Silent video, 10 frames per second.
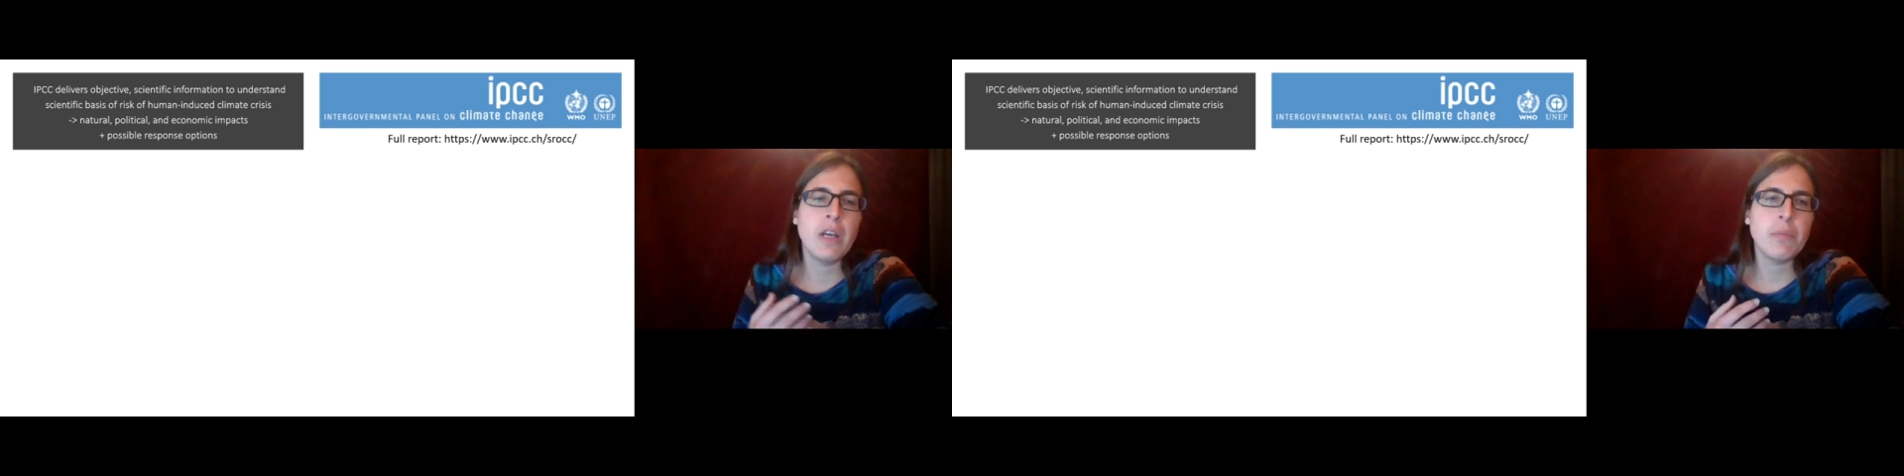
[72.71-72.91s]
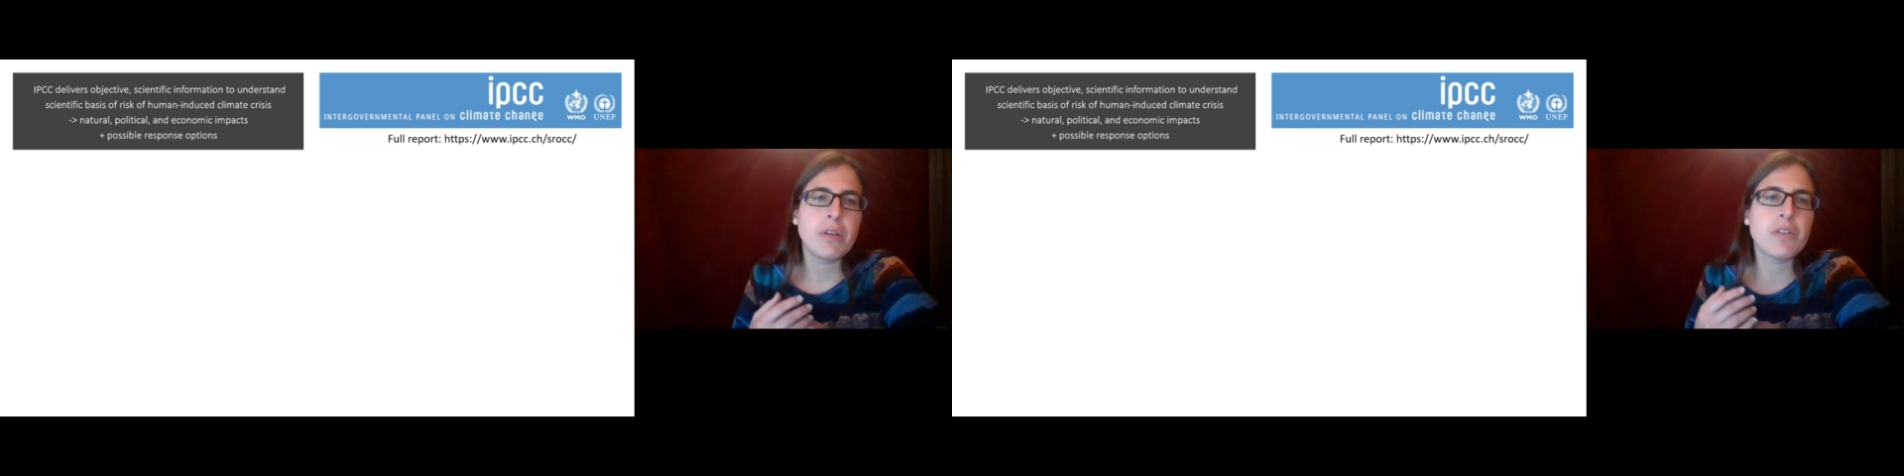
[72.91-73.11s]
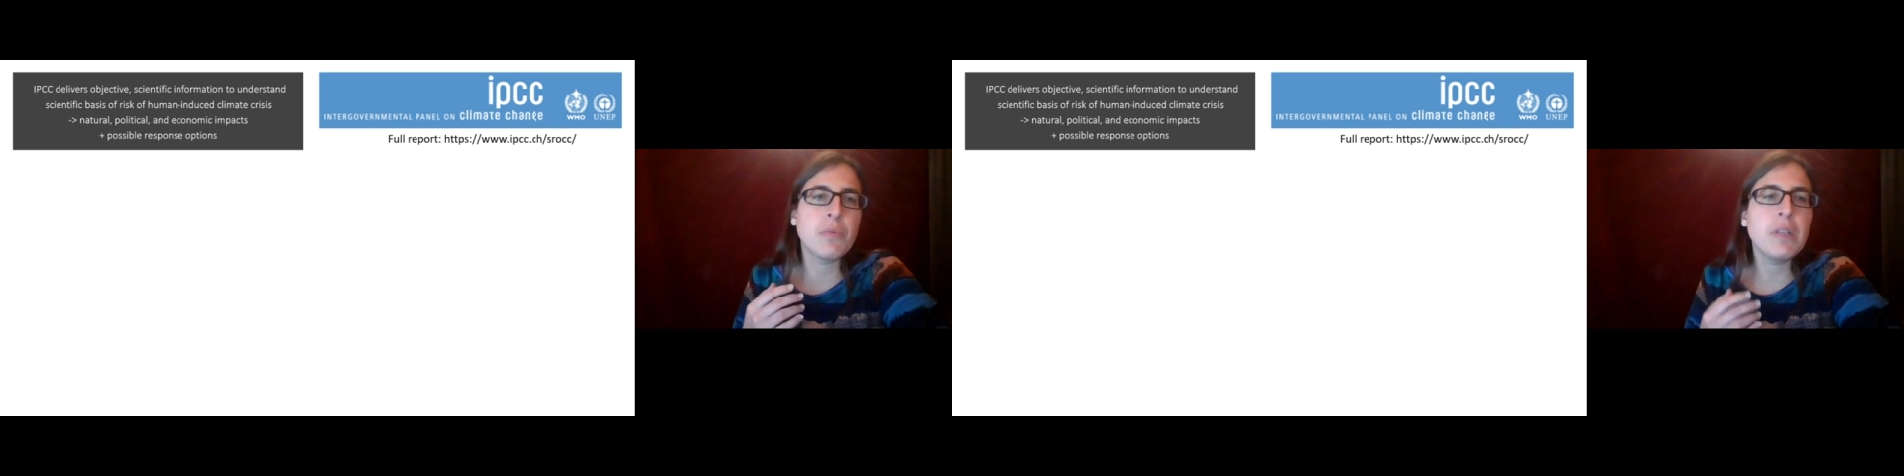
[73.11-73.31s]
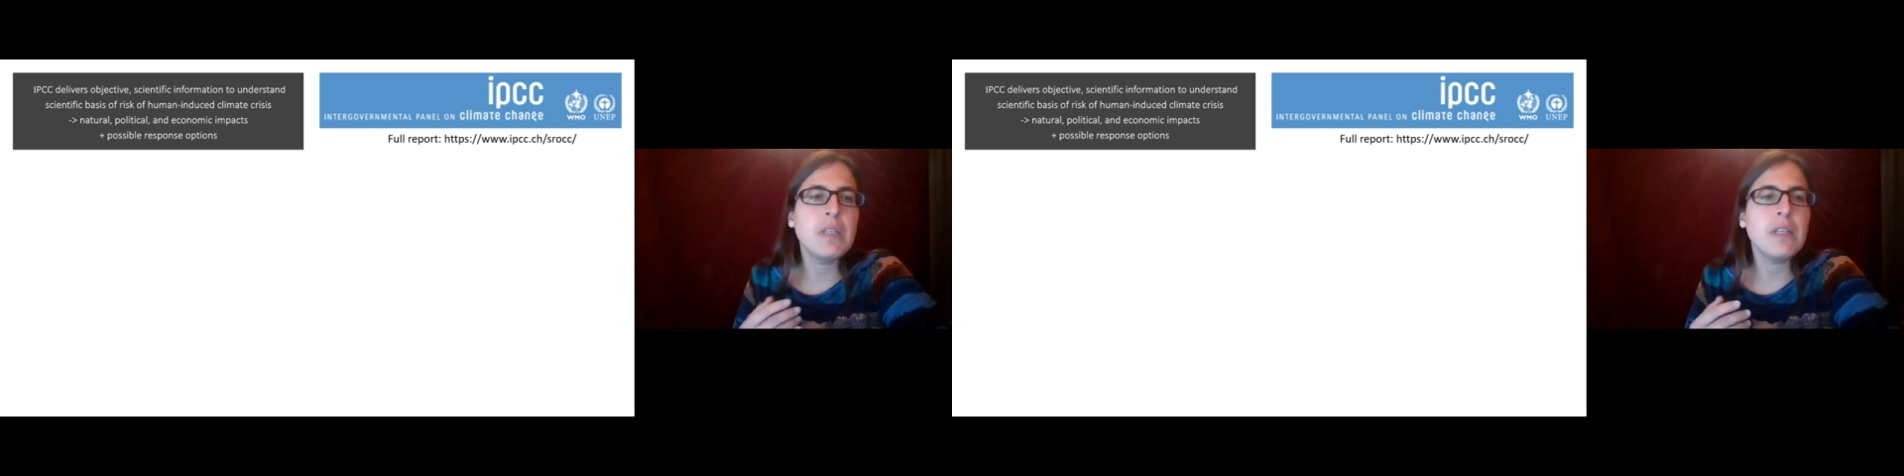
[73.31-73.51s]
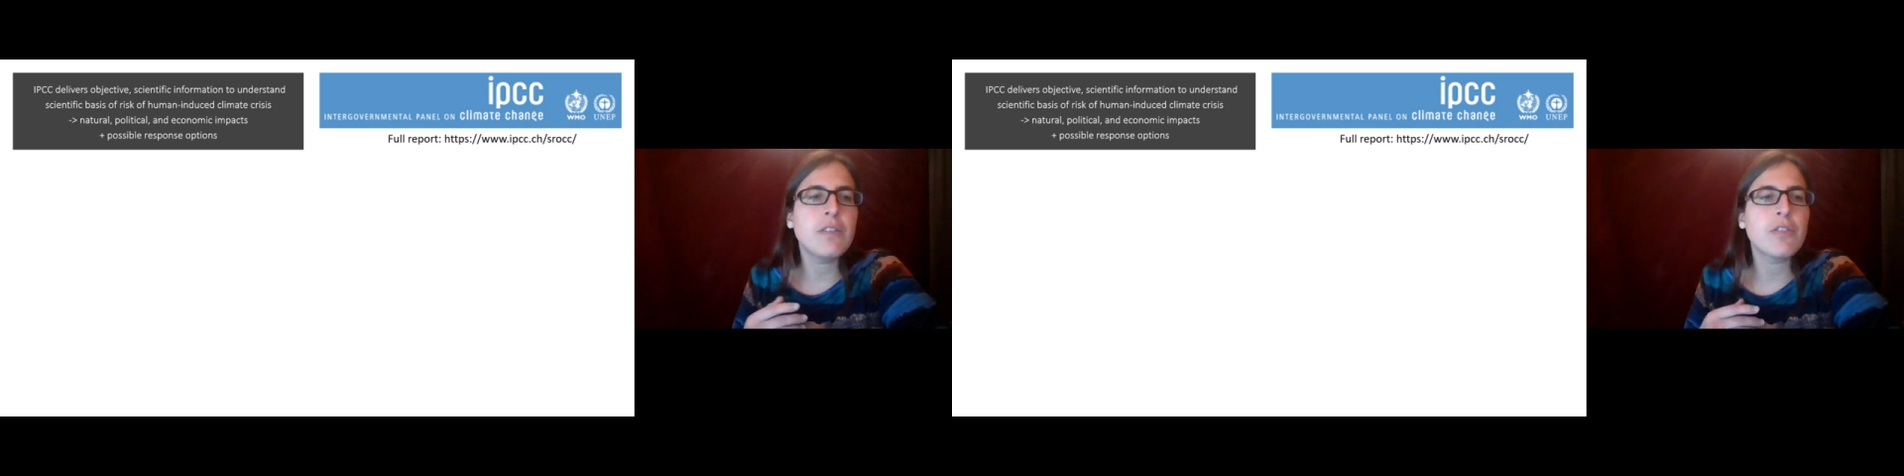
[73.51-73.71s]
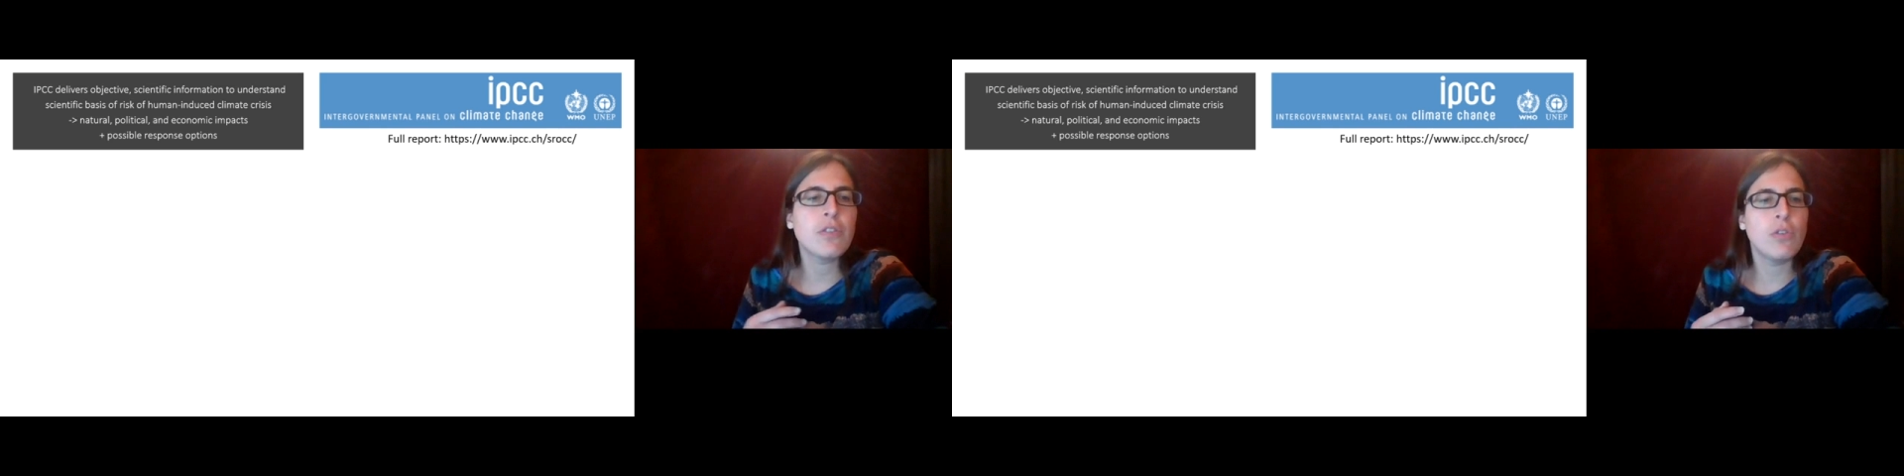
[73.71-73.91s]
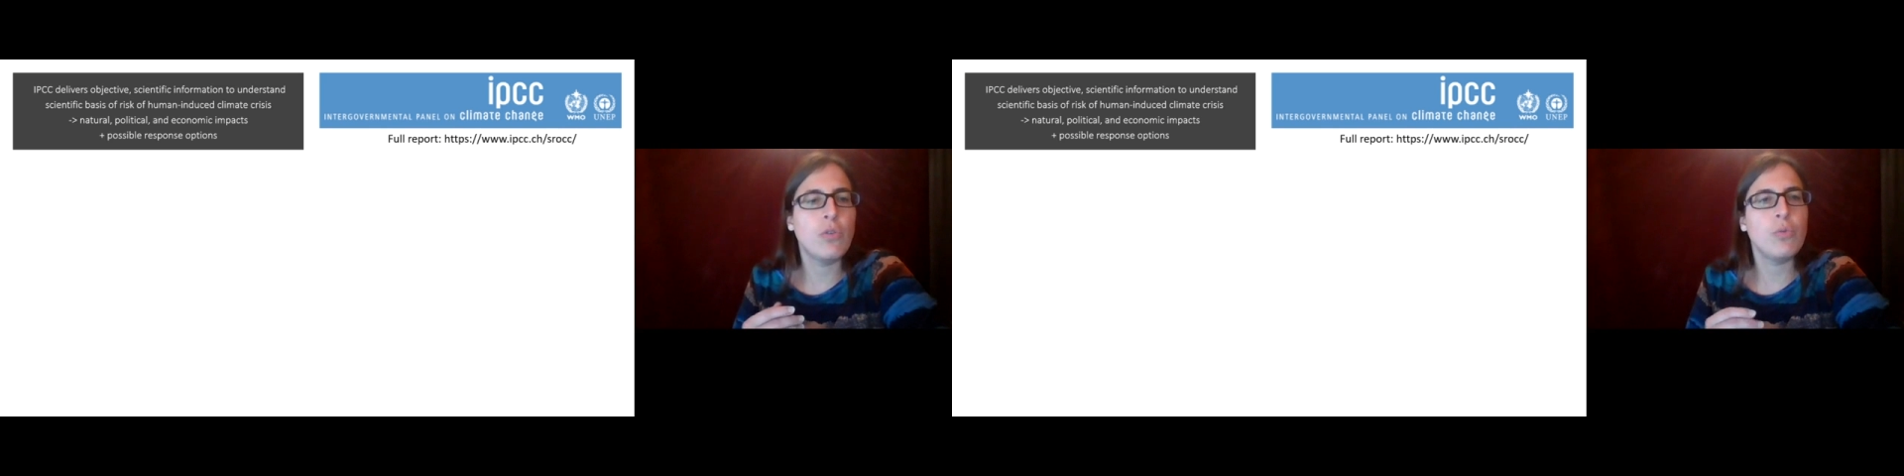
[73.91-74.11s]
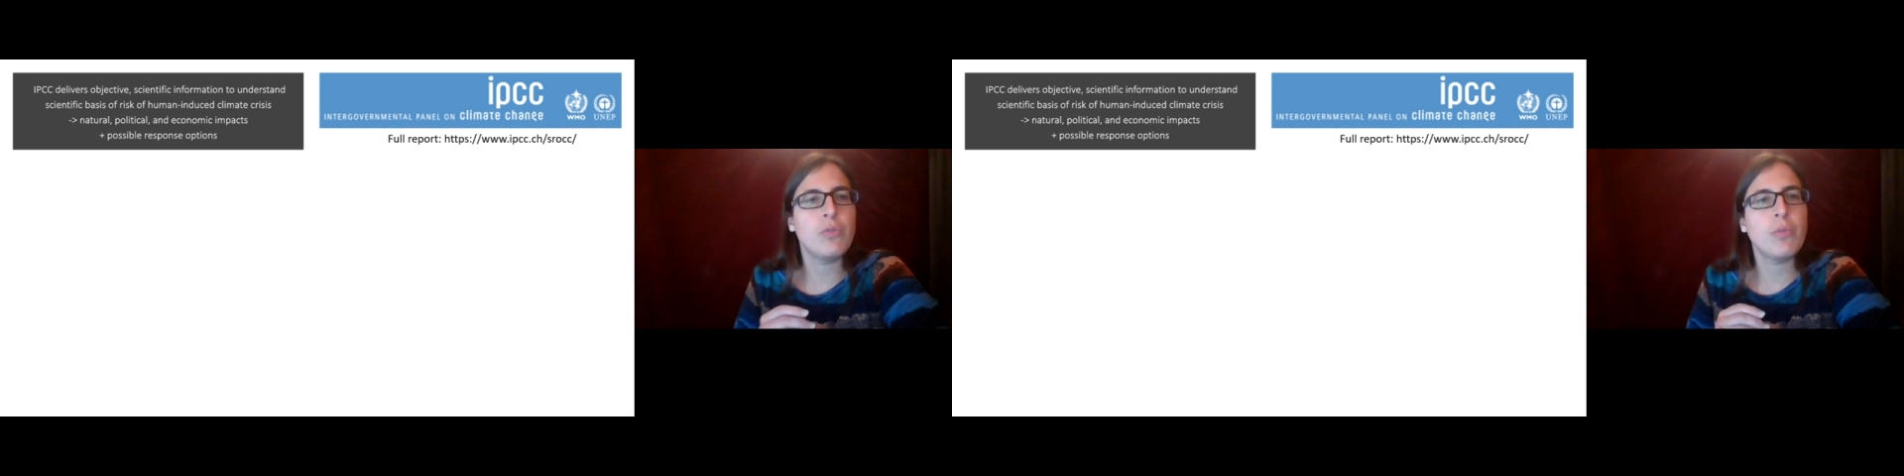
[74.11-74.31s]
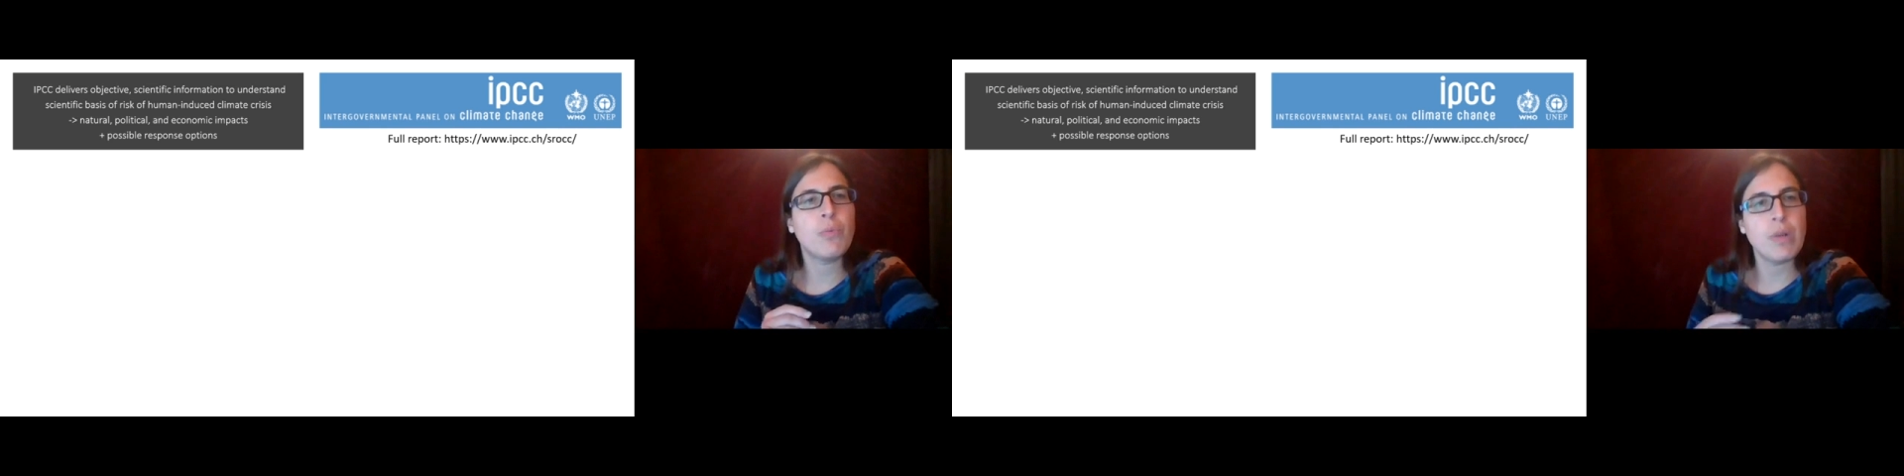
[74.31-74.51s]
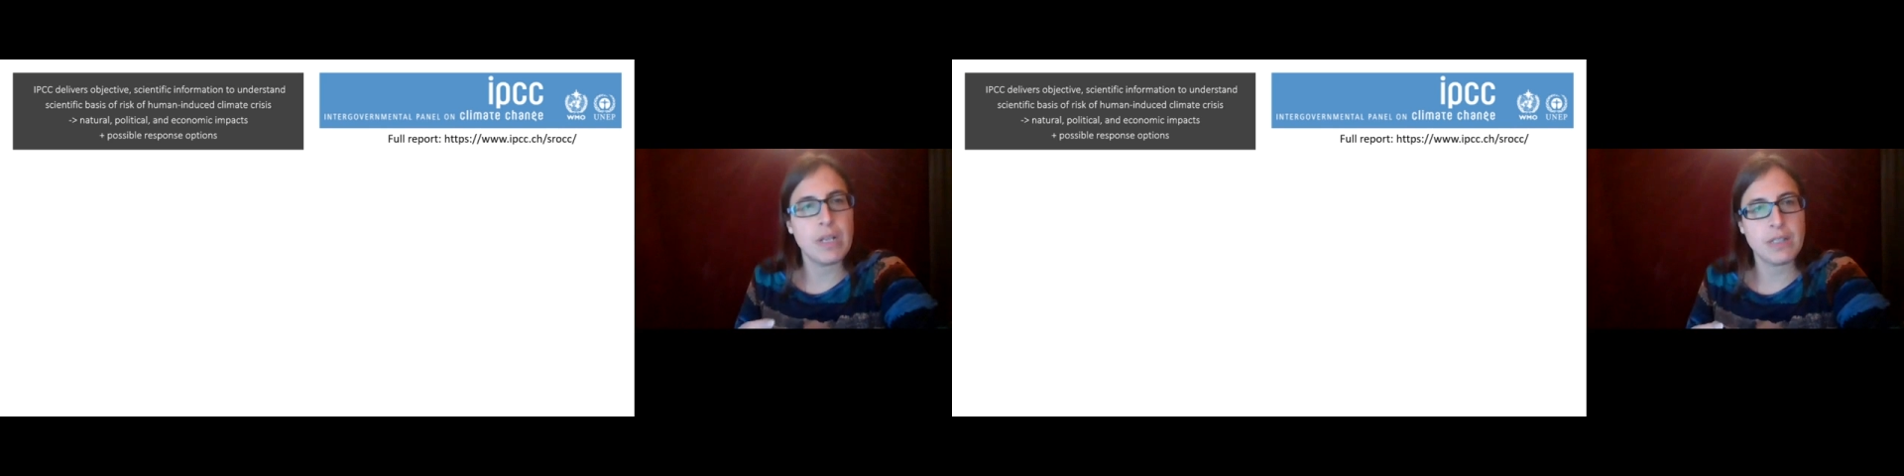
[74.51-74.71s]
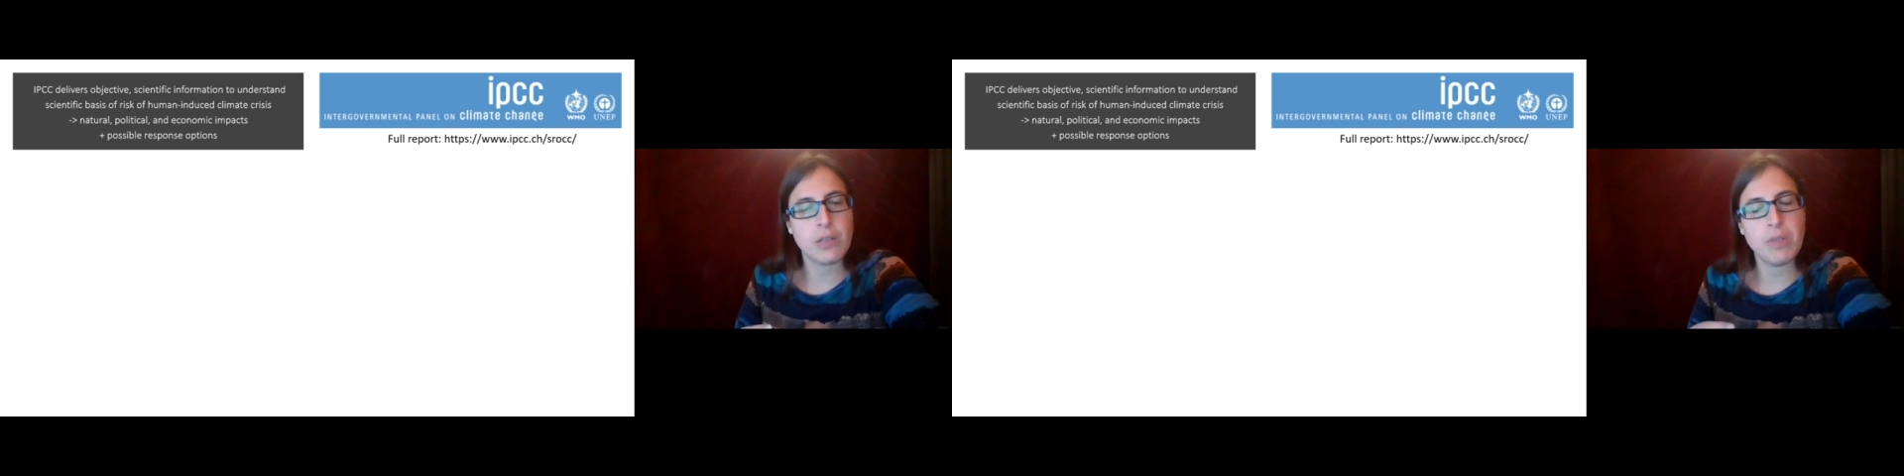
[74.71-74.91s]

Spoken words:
because we need to know the risk.